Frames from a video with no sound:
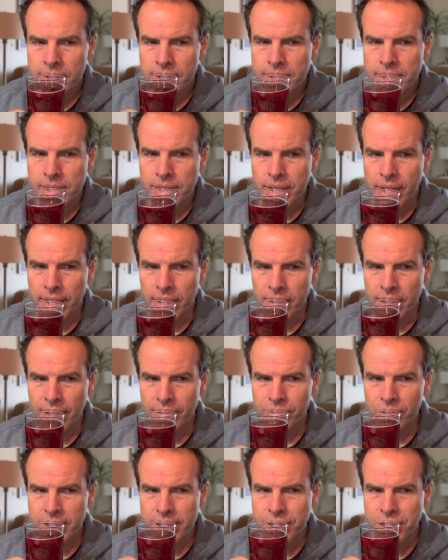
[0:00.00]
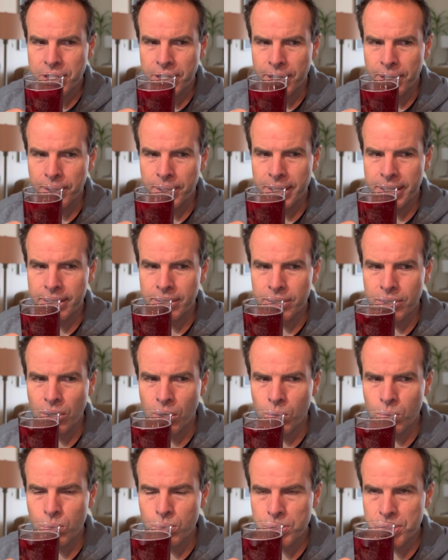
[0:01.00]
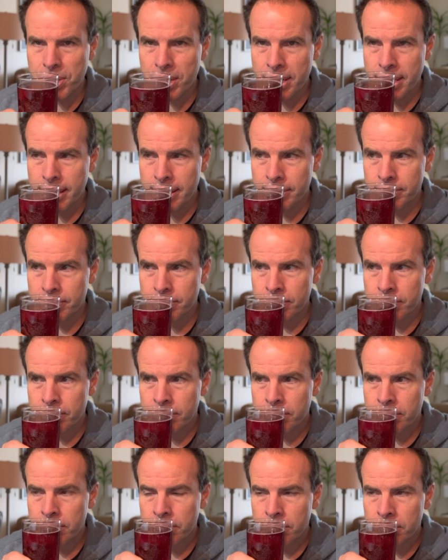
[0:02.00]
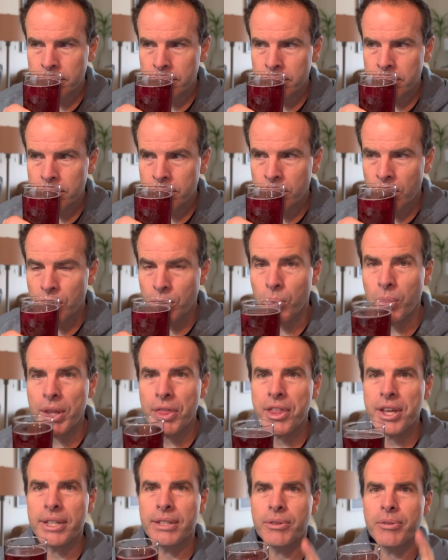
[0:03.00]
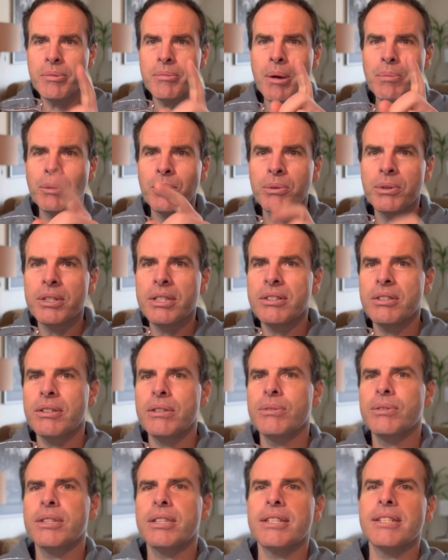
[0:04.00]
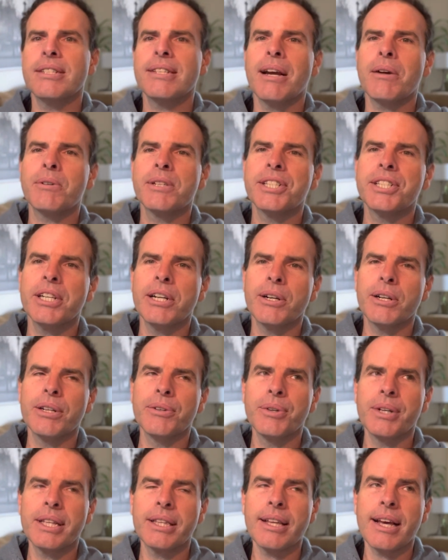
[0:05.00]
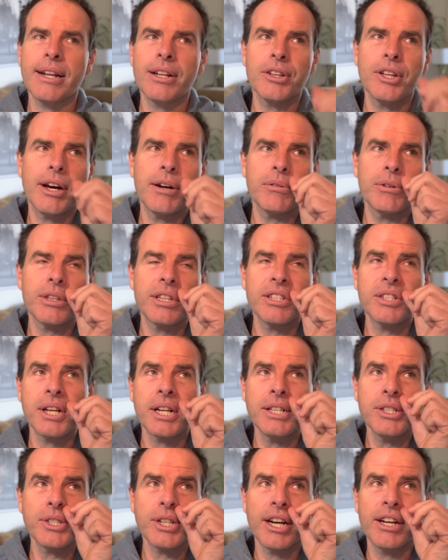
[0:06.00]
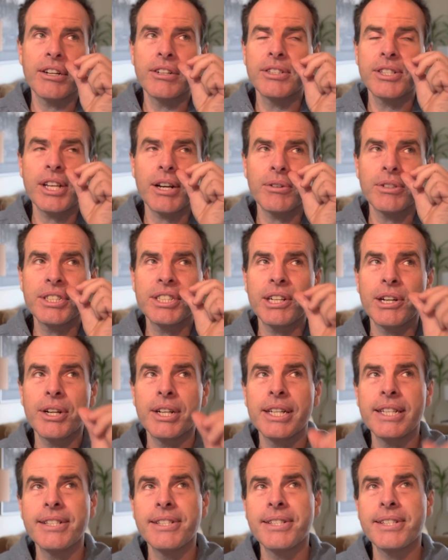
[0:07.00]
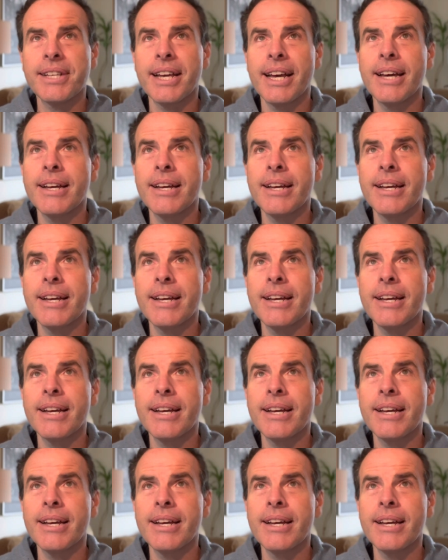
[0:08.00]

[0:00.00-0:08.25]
It's got a lovely cherry nose on it. The one thing to remember with the sour cherry, we get that a lot with the Sunny Cider sour cherry, is